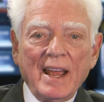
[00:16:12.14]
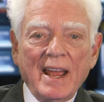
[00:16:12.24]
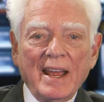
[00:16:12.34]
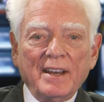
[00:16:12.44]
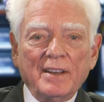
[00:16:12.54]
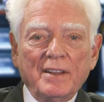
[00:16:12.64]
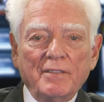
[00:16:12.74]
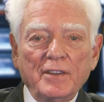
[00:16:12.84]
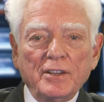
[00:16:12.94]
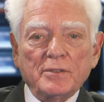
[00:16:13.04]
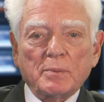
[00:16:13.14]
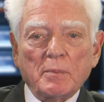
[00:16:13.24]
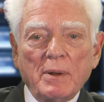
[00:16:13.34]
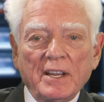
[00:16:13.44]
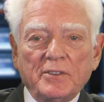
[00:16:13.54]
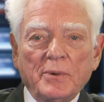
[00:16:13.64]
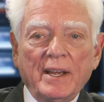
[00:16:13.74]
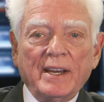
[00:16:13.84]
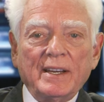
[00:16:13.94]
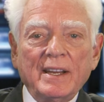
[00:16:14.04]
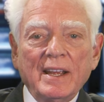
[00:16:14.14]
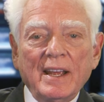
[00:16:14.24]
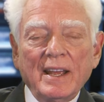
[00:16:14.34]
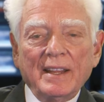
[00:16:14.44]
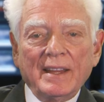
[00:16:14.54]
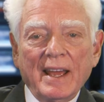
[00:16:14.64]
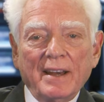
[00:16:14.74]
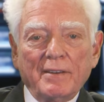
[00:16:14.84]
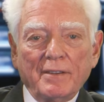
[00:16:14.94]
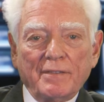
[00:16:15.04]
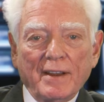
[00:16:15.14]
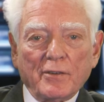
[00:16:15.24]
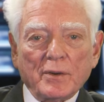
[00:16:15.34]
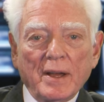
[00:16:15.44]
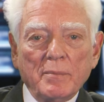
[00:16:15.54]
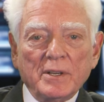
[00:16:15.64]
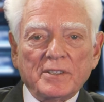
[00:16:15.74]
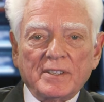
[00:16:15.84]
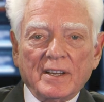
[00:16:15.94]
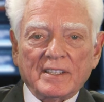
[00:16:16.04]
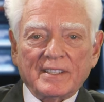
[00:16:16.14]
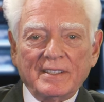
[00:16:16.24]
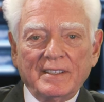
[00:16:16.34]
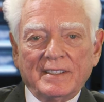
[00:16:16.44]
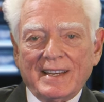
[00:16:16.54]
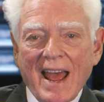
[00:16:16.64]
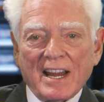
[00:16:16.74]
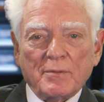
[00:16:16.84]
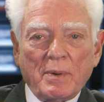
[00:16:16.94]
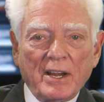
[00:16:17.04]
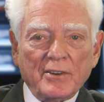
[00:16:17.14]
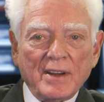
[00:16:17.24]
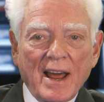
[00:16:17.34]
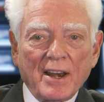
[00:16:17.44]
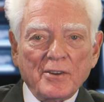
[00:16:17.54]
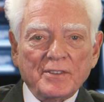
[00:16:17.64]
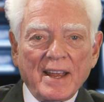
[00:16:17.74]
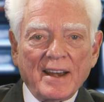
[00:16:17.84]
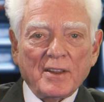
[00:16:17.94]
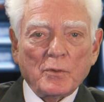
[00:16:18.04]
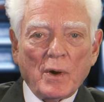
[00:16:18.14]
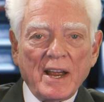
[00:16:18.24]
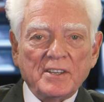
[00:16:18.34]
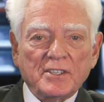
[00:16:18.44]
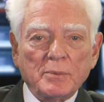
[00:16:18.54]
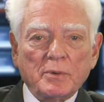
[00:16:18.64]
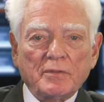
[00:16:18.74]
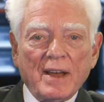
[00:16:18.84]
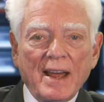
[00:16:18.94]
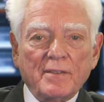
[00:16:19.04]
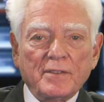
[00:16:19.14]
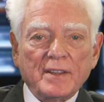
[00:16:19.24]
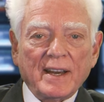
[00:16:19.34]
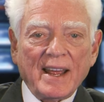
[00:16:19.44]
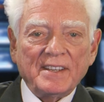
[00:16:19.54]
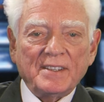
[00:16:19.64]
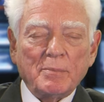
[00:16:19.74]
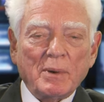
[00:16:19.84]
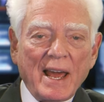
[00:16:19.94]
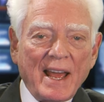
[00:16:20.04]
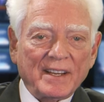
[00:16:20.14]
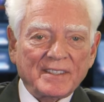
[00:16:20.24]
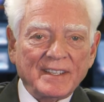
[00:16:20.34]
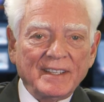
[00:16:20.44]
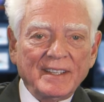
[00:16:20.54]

And the views perpetuated that the federal government sucks taxpayer dollars out of the whites to provide for the lazy blacks.